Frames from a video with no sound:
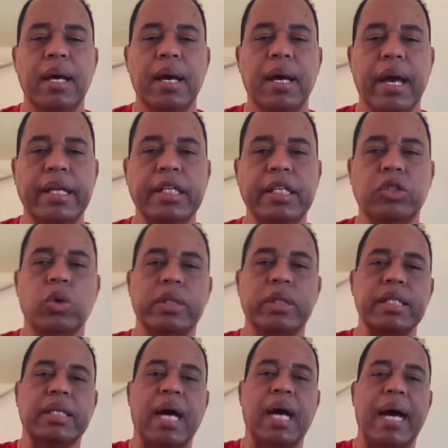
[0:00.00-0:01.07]
And he took
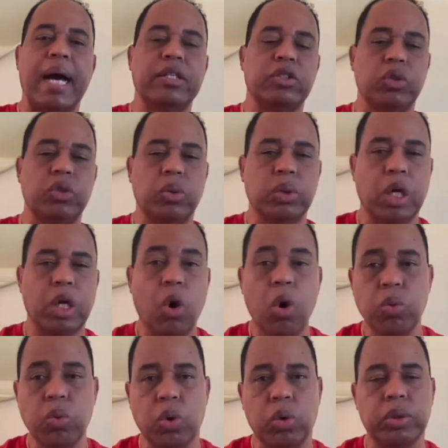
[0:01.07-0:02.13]
this guy to the
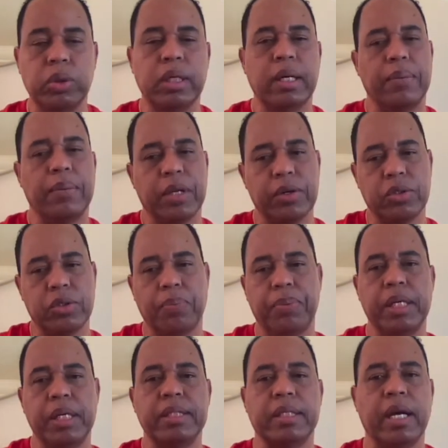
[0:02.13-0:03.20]
old road. There's a
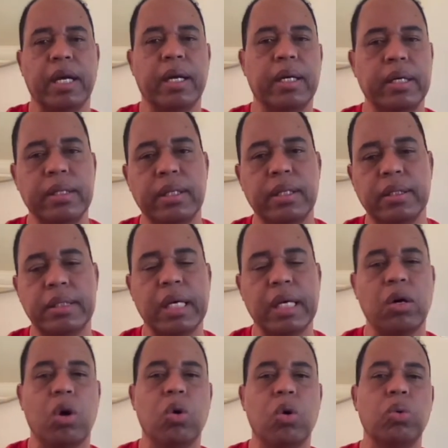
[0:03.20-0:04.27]
place there in
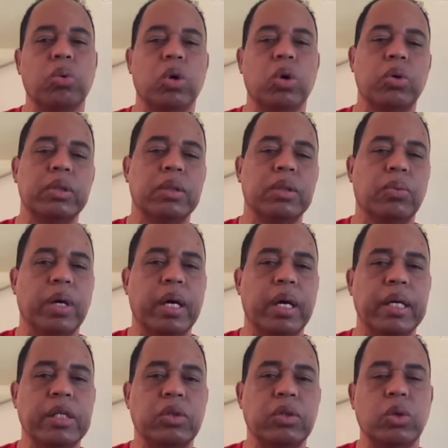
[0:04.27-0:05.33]
Sinker Old Road where
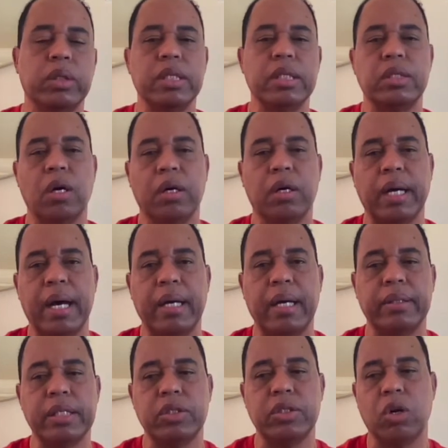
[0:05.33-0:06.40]
he took this young
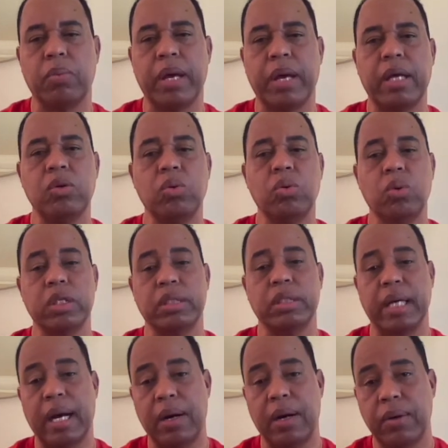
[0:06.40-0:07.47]
man who was
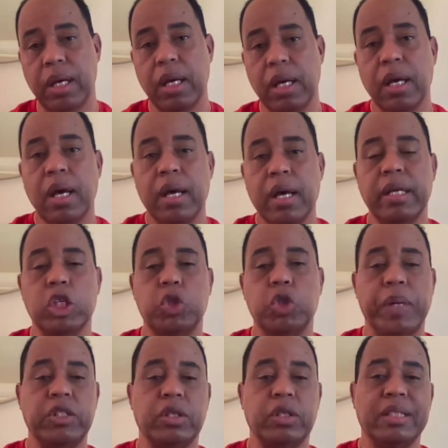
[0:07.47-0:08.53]
now in the
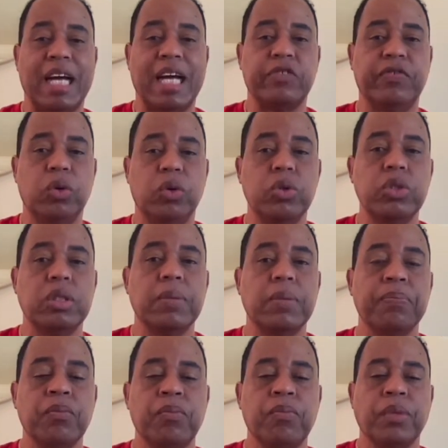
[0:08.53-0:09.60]
special task force.
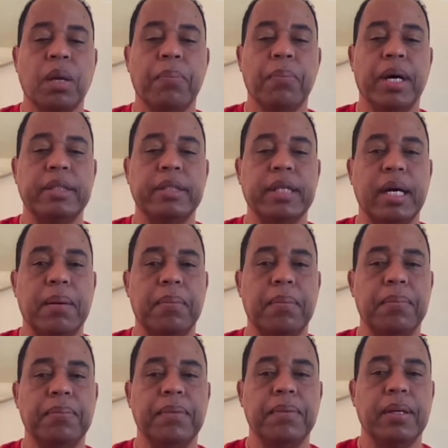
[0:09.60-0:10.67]
But
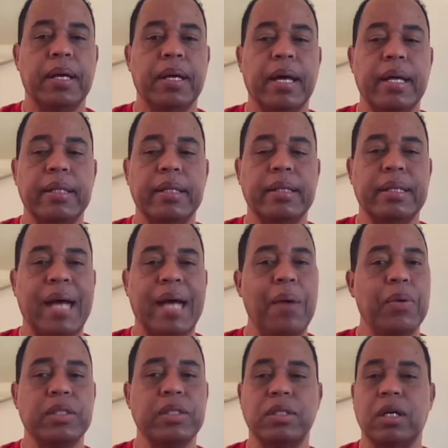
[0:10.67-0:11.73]
and that
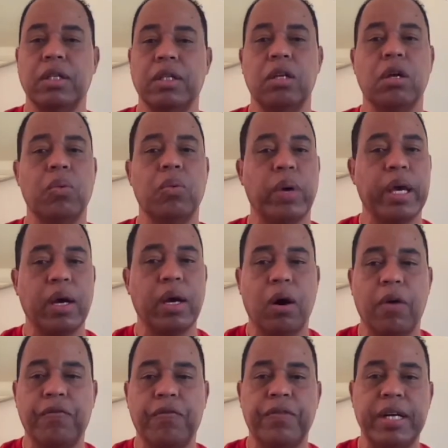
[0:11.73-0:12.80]
was another way
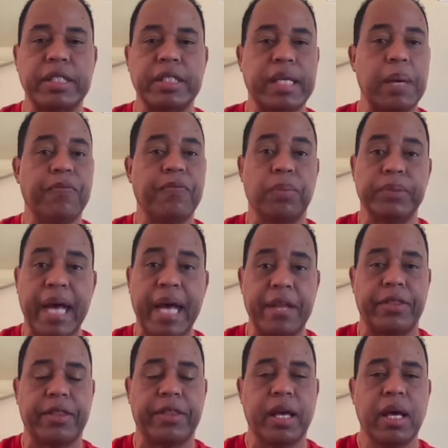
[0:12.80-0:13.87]
of escape from death.